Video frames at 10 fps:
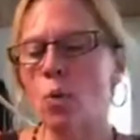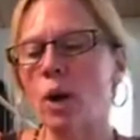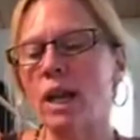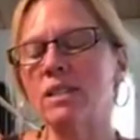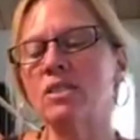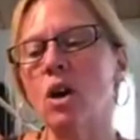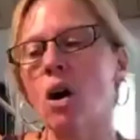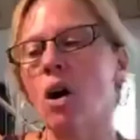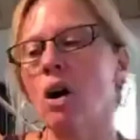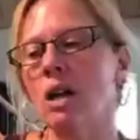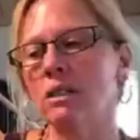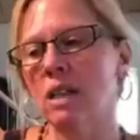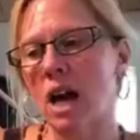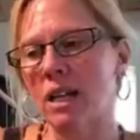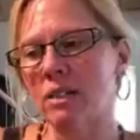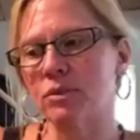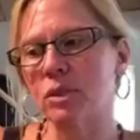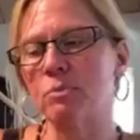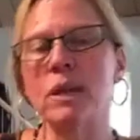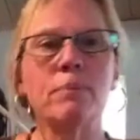What I saw a lot of
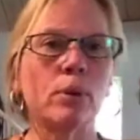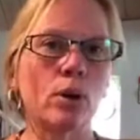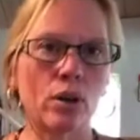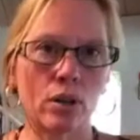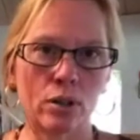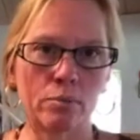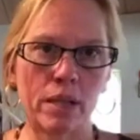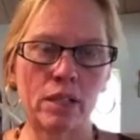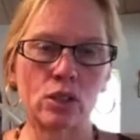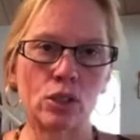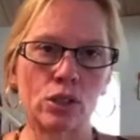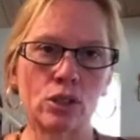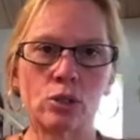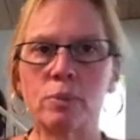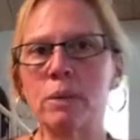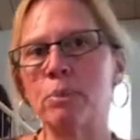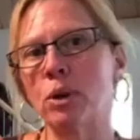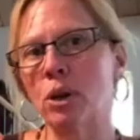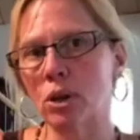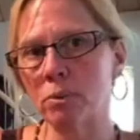was people hurt by the church,
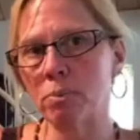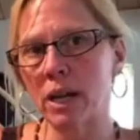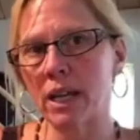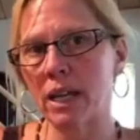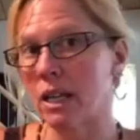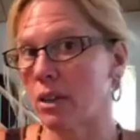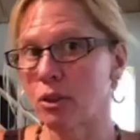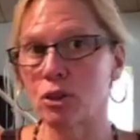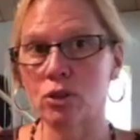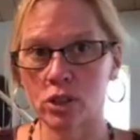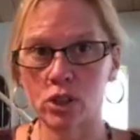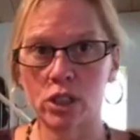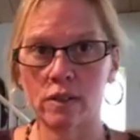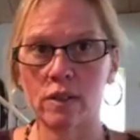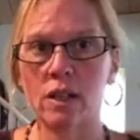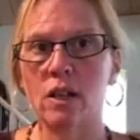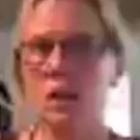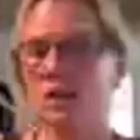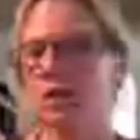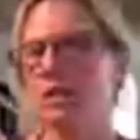people hurt by another Christian
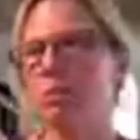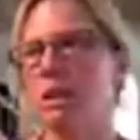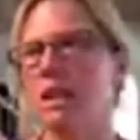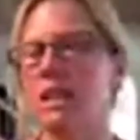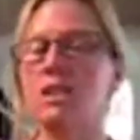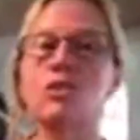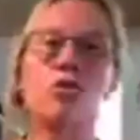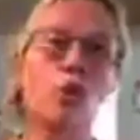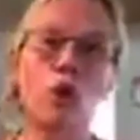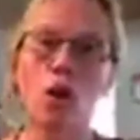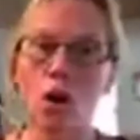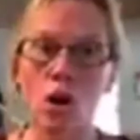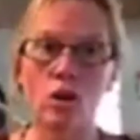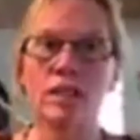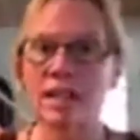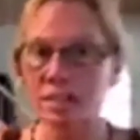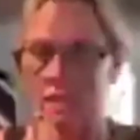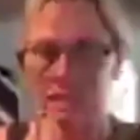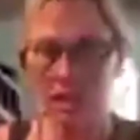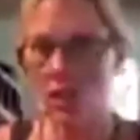or somebody that's so-called, as
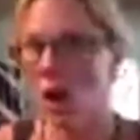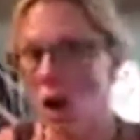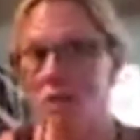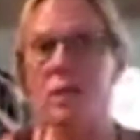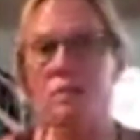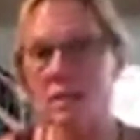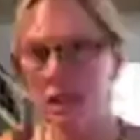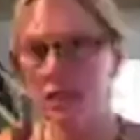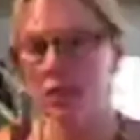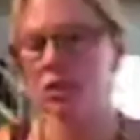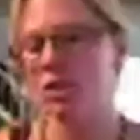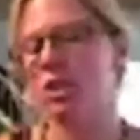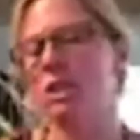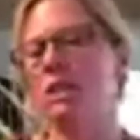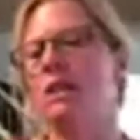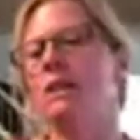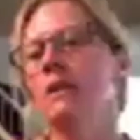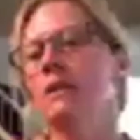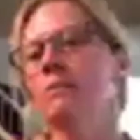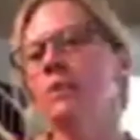they say, called themselves a Christian.
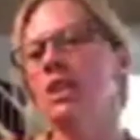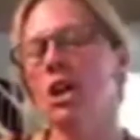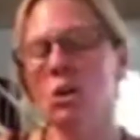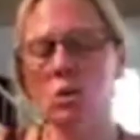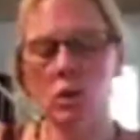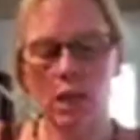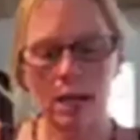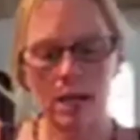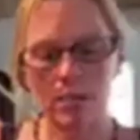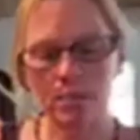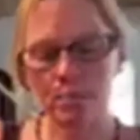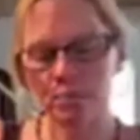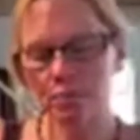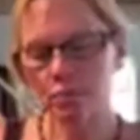You know, um,